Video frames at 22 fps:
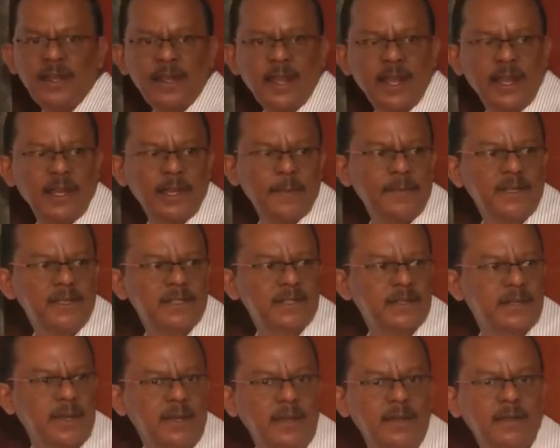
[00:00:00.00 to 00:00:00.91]
a dynamic
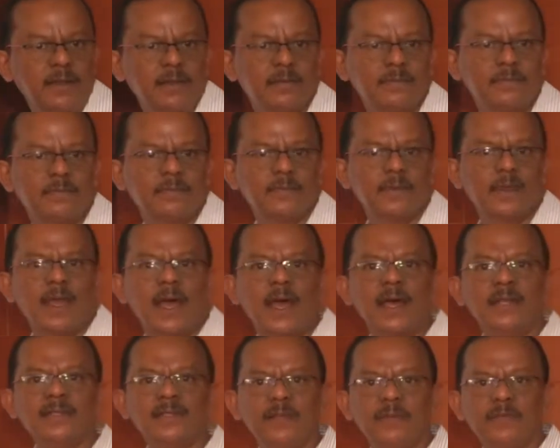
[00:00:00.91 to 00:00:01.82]
screen
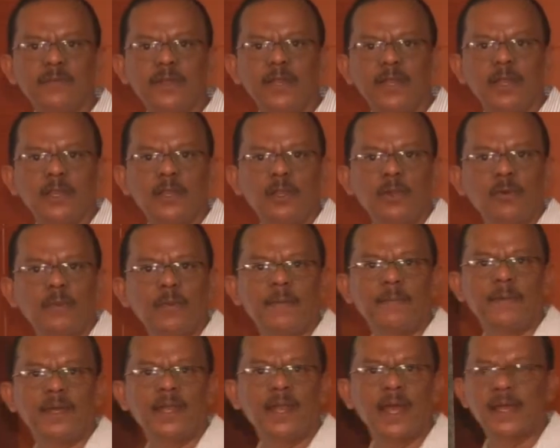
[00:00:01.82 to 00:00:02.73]
as and when a new
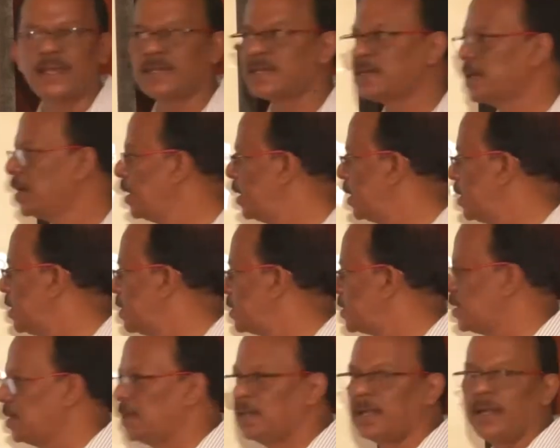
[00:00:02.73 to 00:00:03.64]
member has an
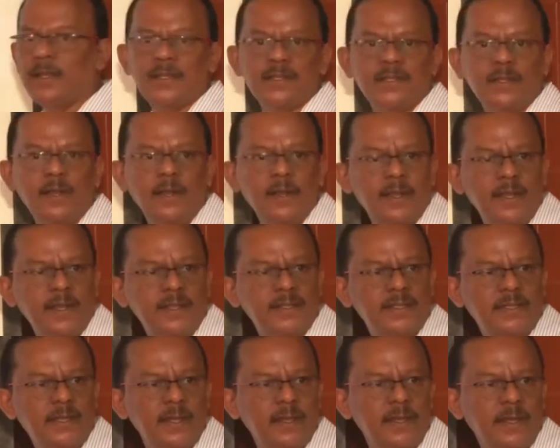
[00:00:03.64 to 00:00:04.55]
industry that is not
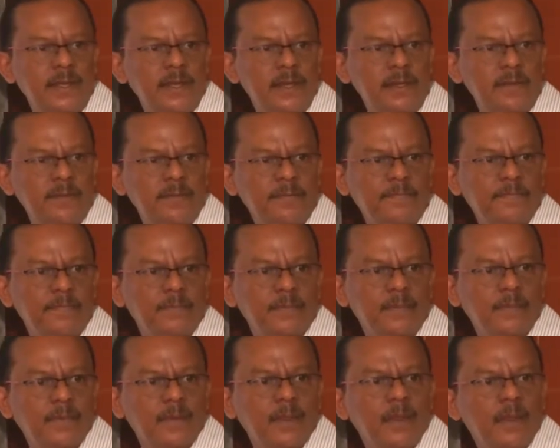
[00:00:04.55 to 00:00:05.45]
listed here,
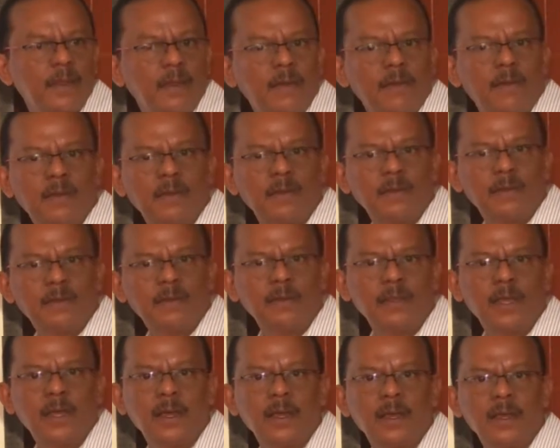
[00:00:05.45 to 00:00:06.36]

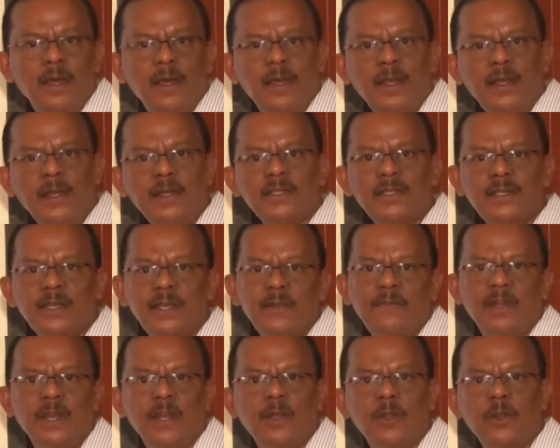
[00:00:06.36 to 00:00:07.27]
the industry
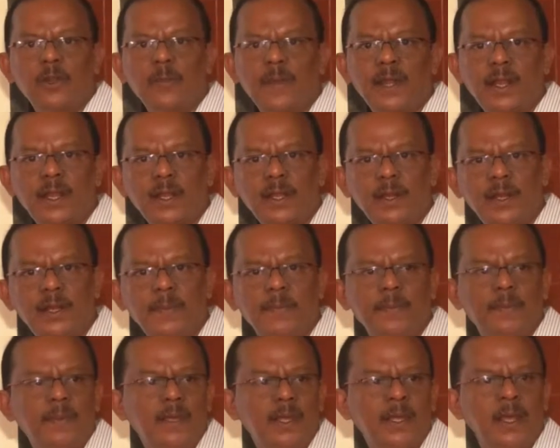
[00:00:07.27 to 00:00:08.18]
will automatically
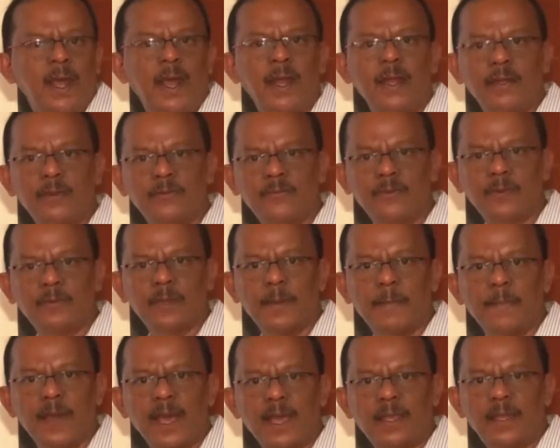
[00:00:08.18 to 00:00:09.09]
be added from
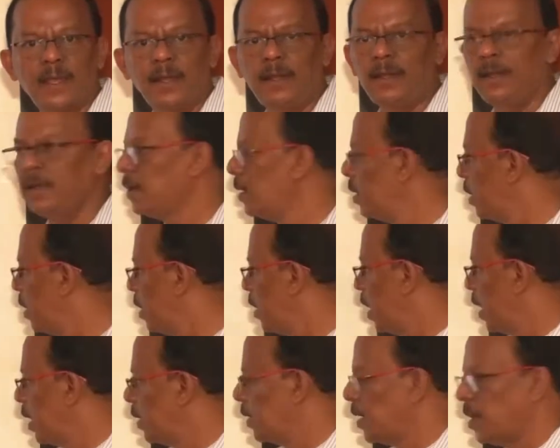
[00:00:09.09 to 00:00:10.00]
the back end
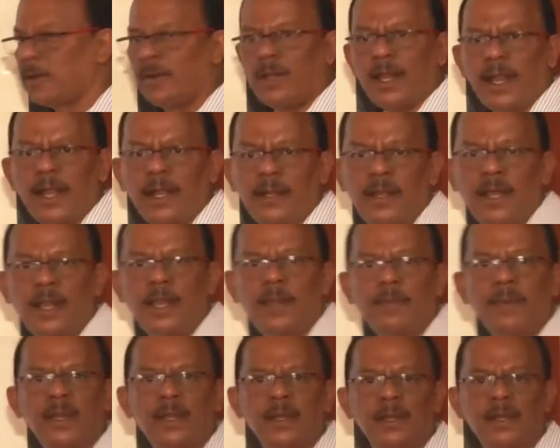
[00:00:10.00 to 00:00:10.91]
and that will
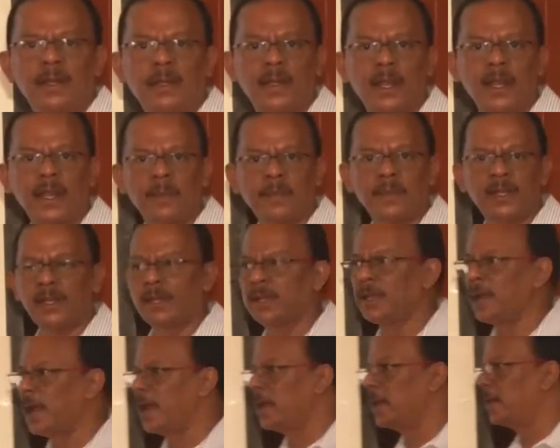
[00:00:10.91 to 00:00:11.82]
dynamically,
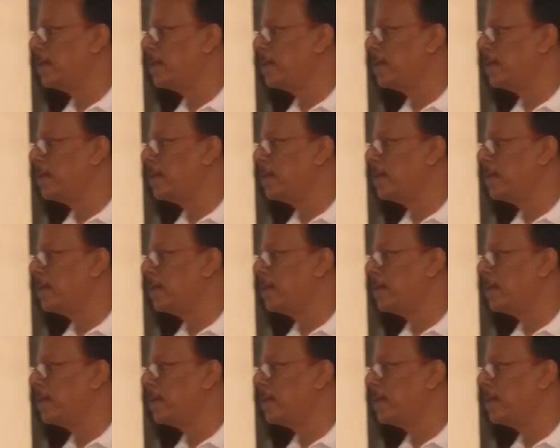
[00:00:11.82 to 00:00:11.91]
dynamically add